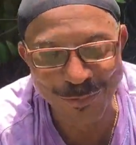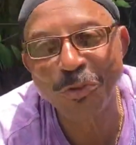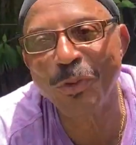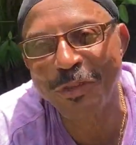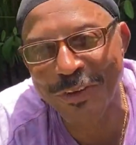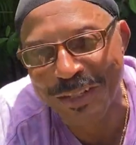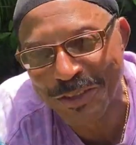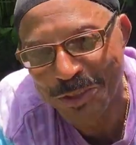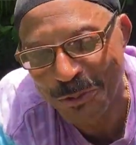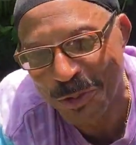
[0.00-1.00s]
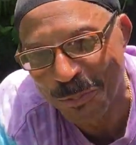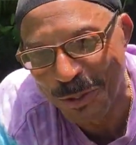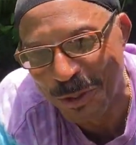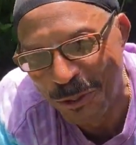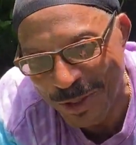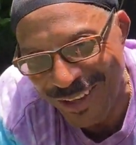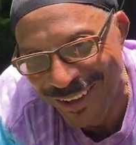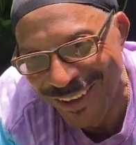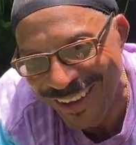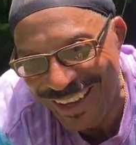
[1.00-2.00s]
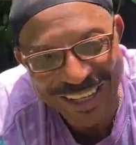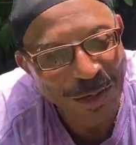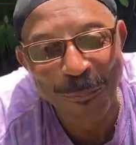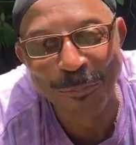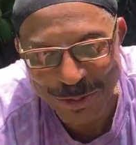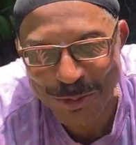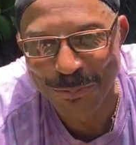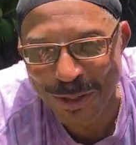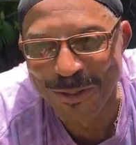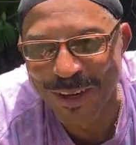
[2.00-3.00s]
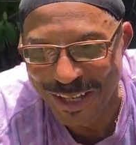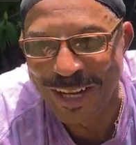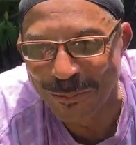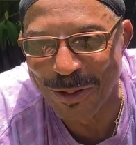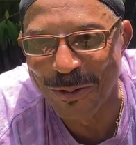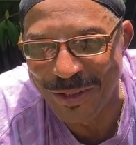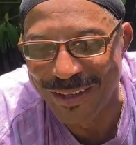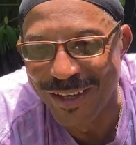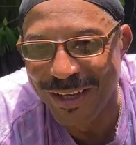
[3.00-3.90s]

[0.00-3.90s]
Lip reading: 25 cents worth of bologna and get a lot of bologna.